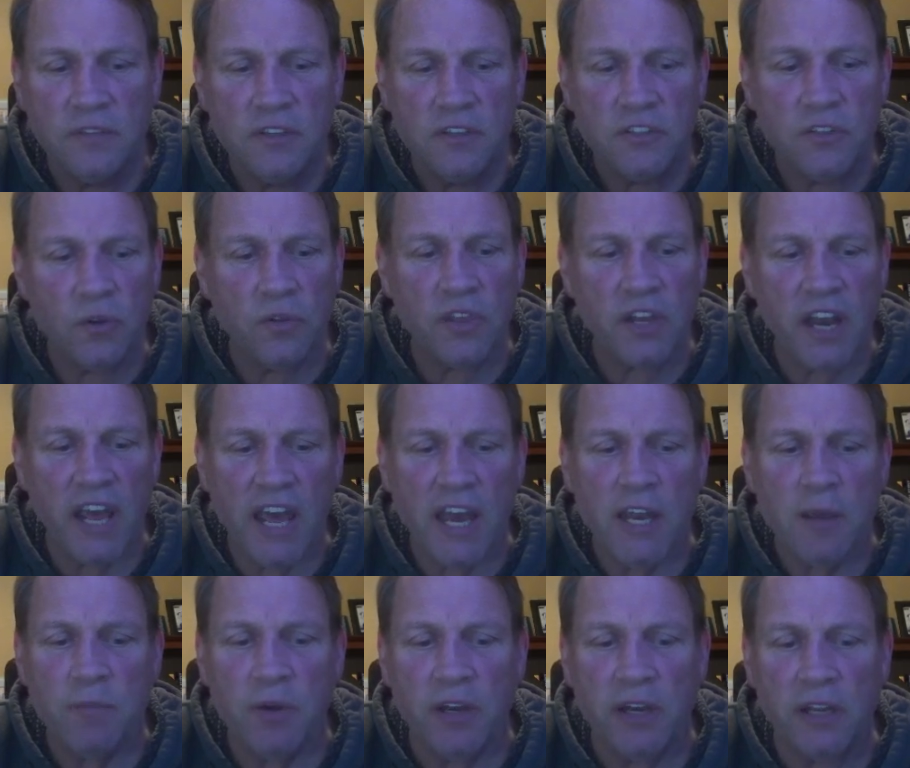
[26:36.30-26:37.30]
so that
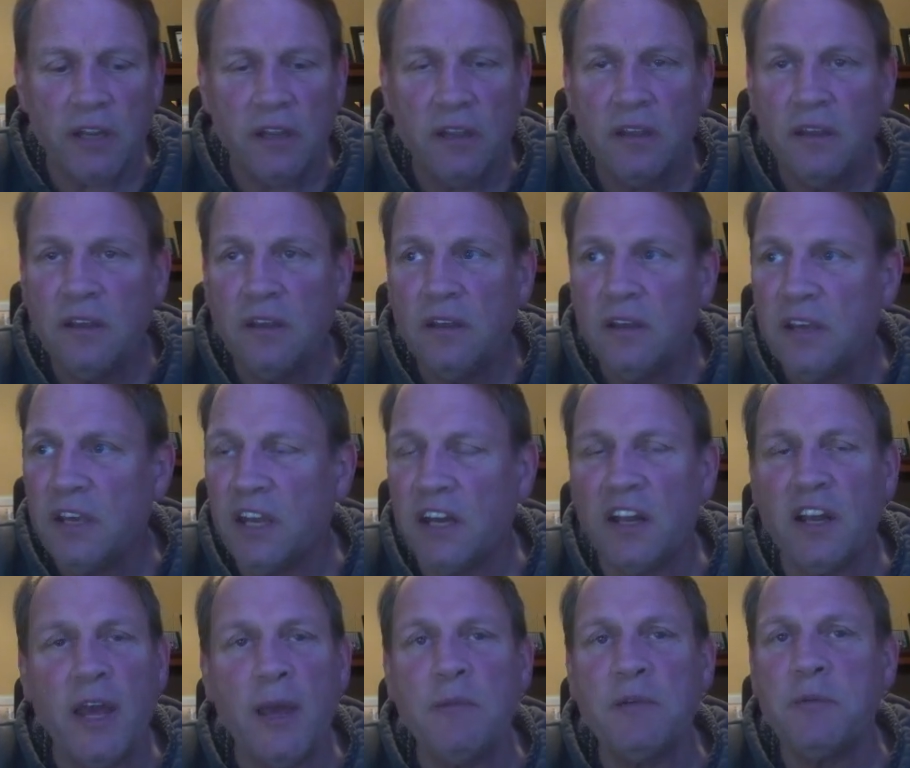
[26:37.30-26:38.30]
anybody can
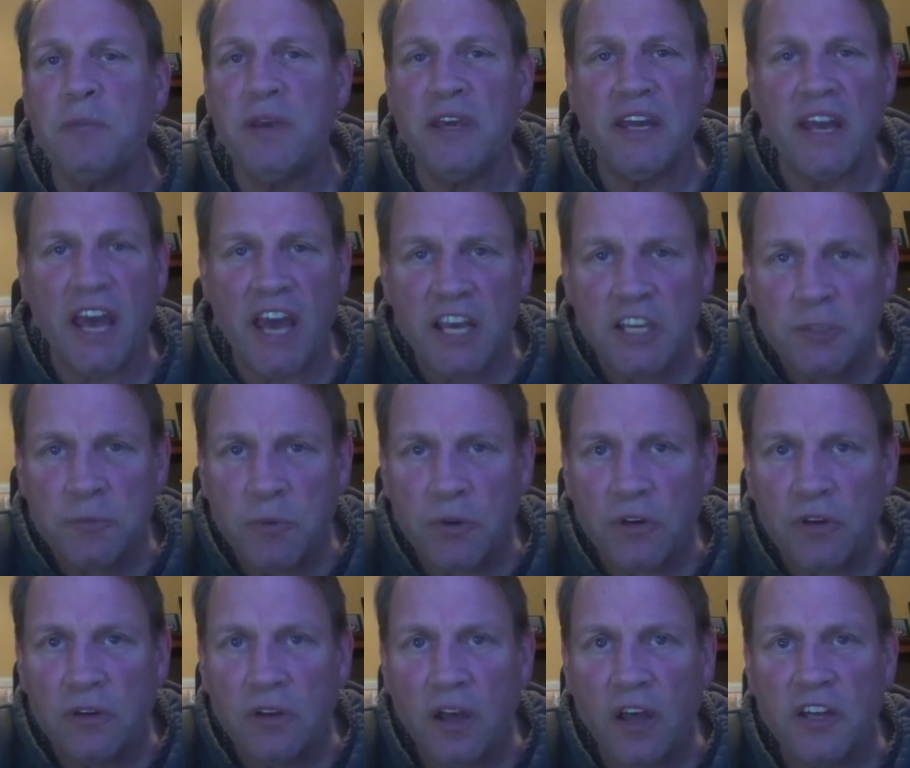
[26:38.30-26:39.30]
claim to be an
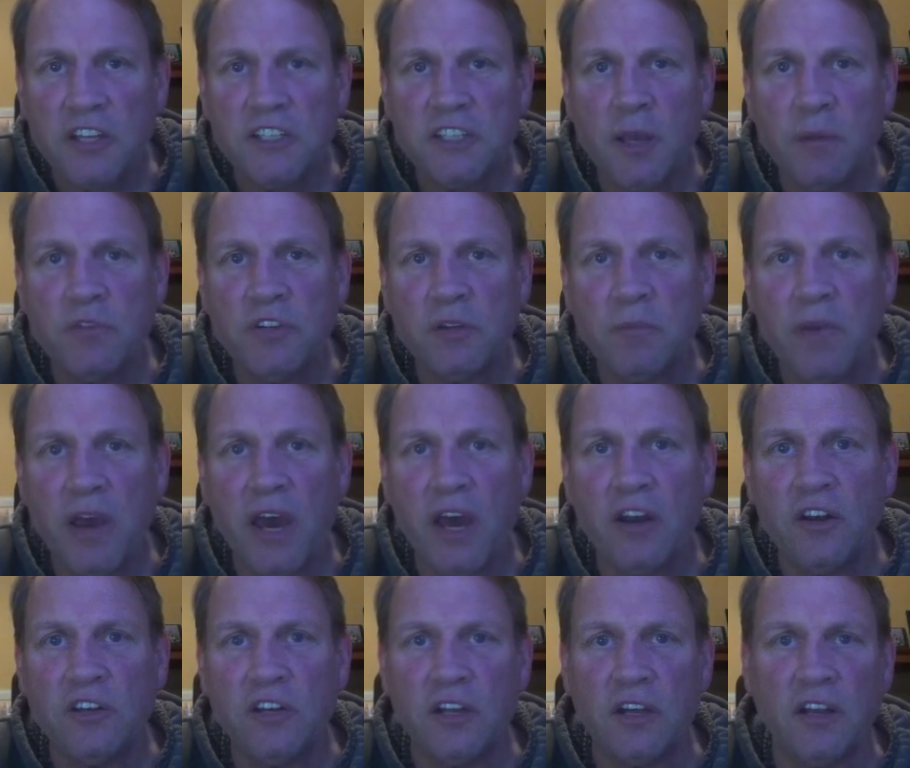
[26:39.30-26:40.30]
expert on a subject
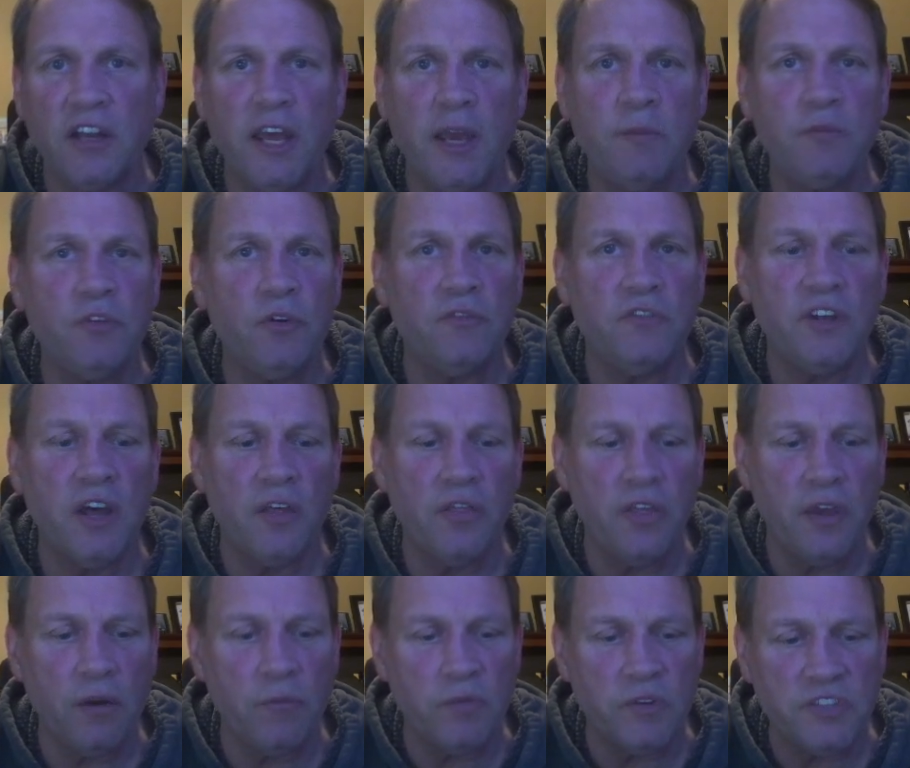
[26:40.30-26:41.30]
matter, to claim to have done
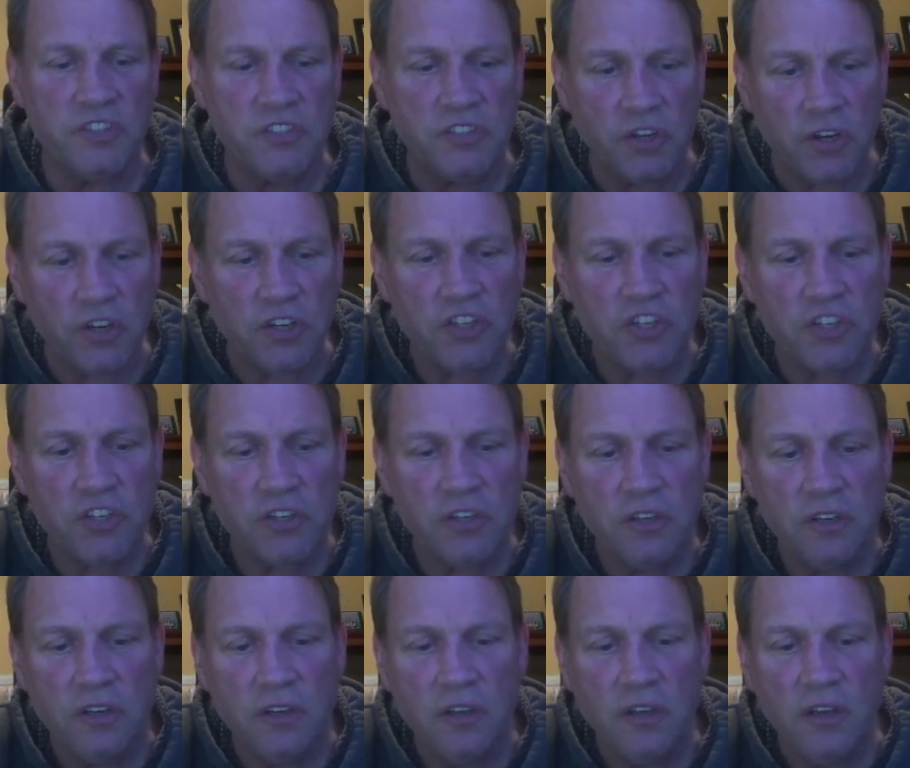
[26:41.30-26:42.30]
their research,
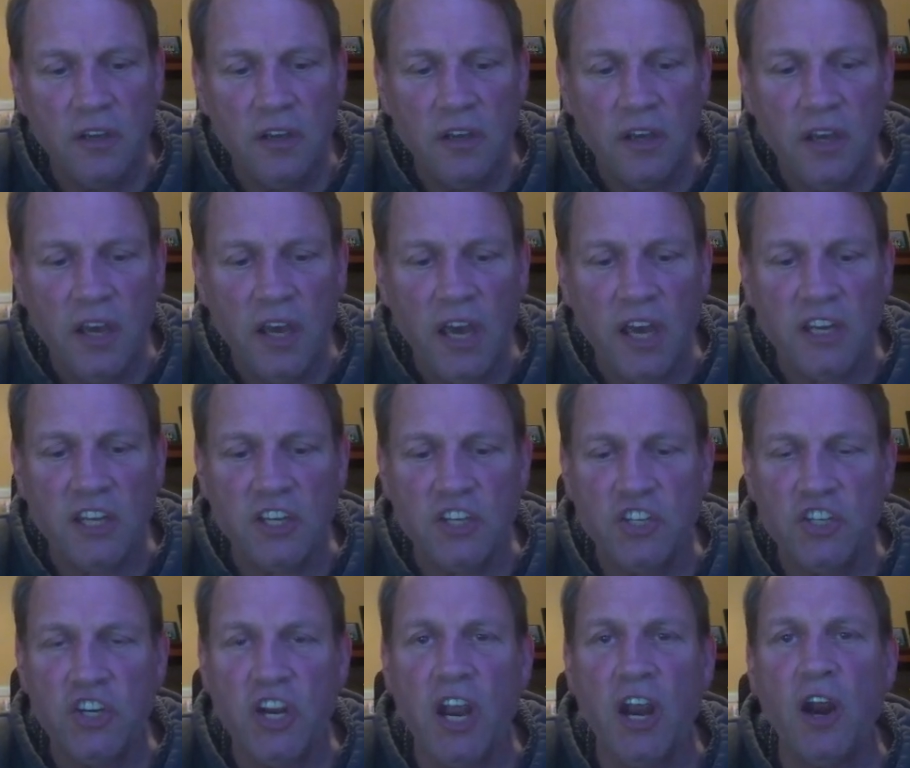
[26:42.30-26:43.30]
and to
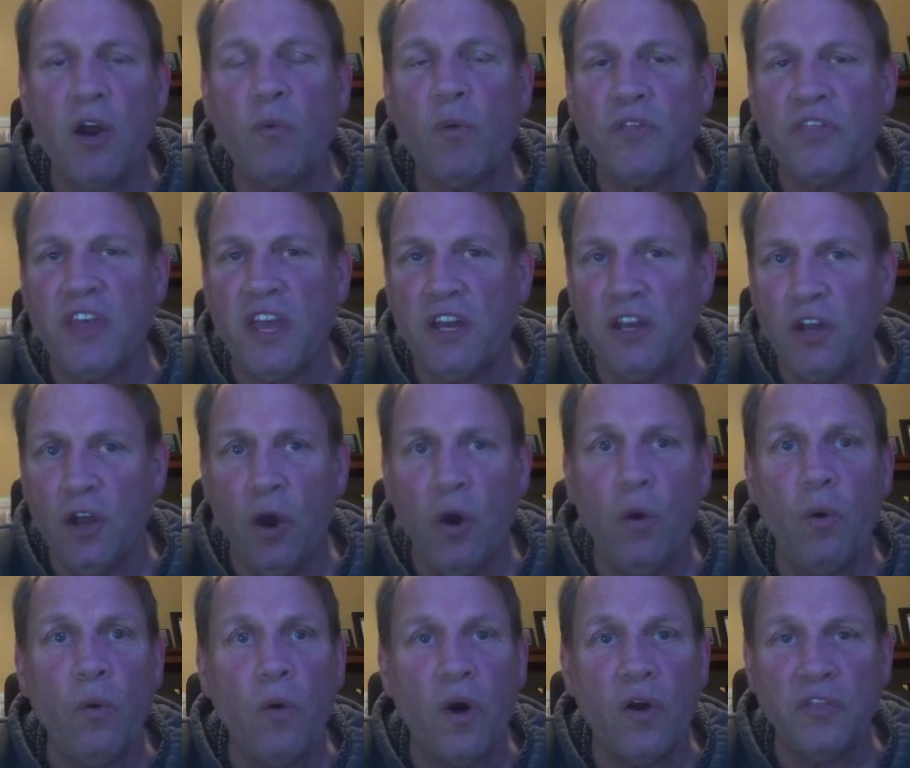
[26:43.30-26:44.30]
share what they
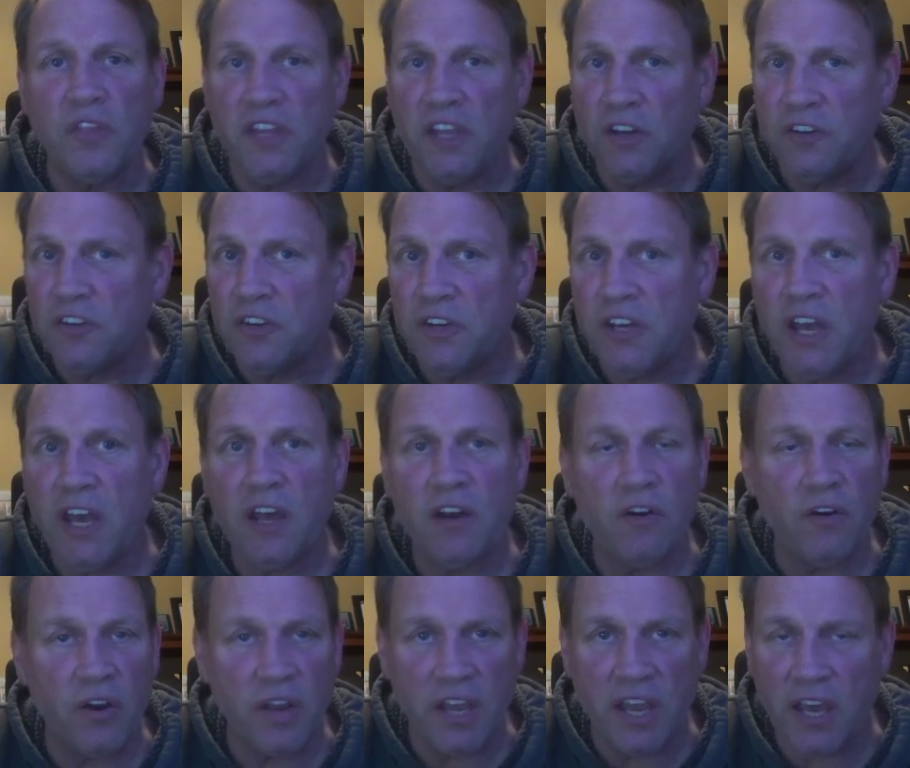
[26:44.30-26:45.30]
know on the internet
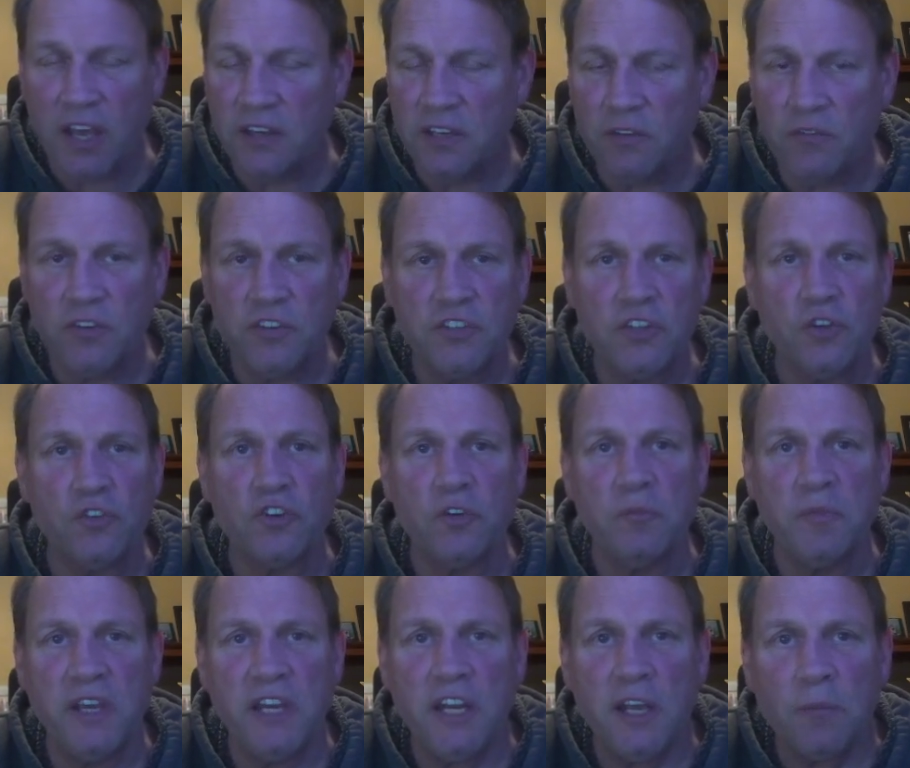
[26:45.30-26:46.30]
or, again, different
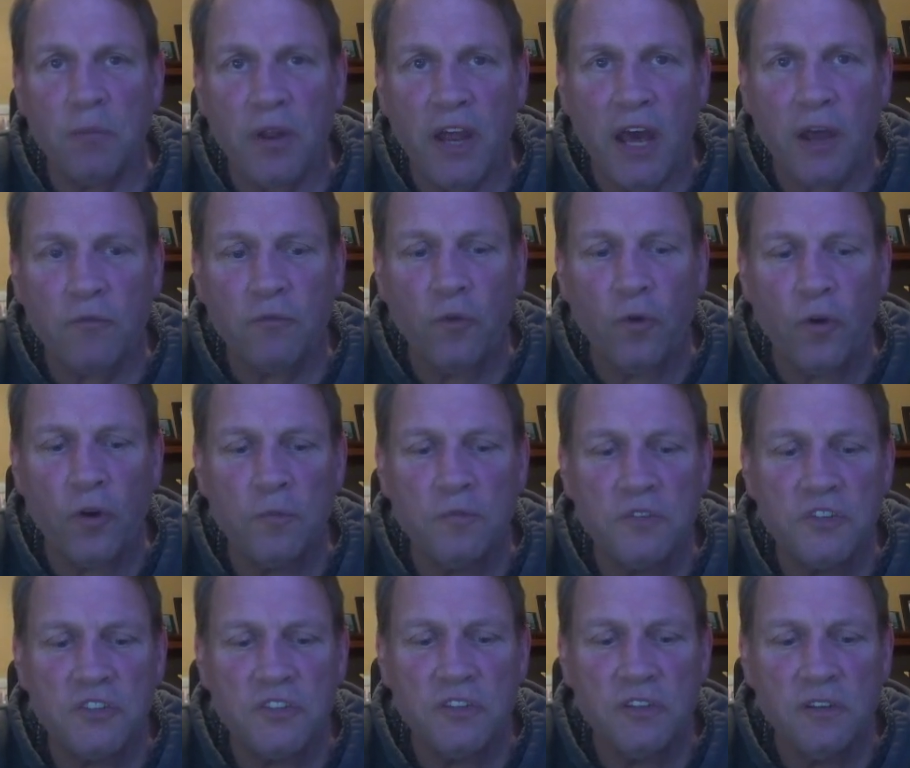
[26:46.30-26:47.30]
social media
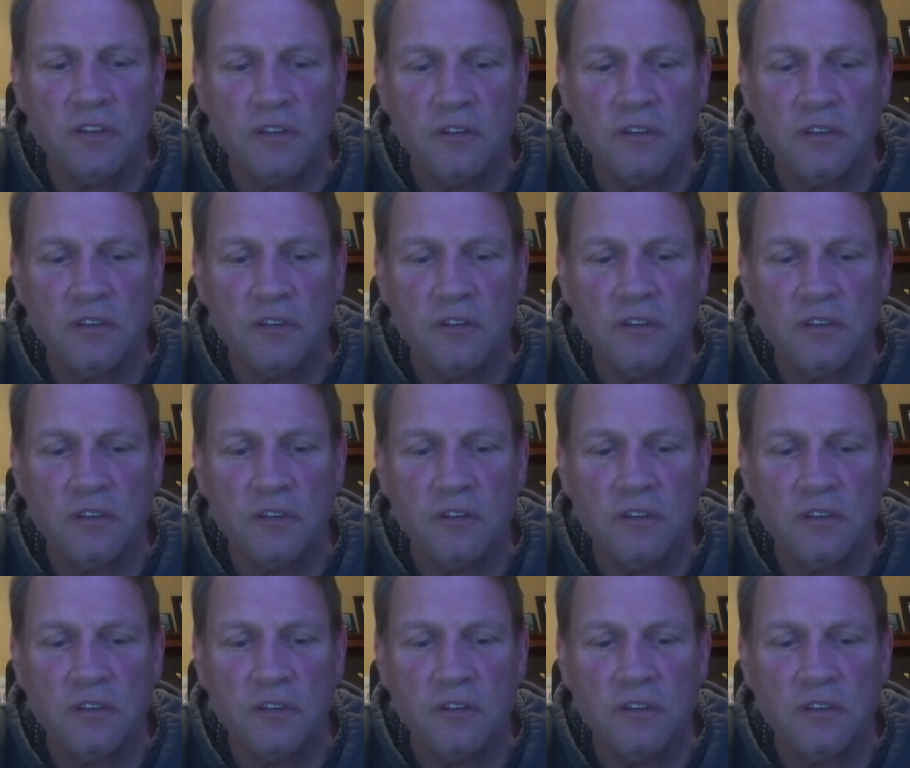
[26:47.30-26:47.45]
platforms,